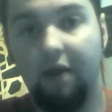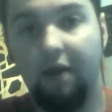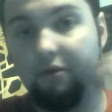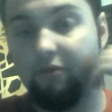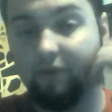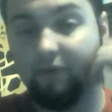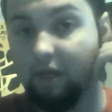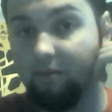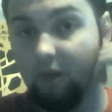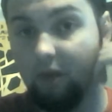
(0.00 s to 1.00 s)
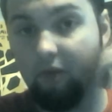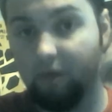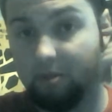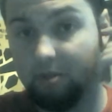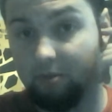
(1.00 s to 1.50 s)
I do keep my
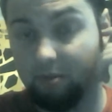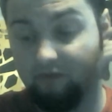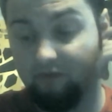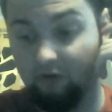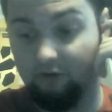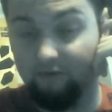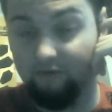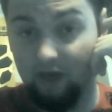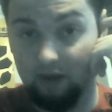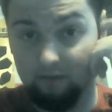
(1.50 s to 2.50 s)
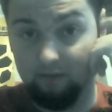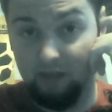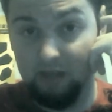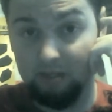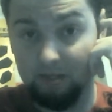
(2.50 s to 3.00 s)
research very fact
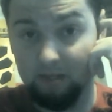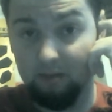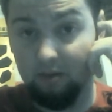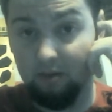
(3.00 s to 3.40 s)
based,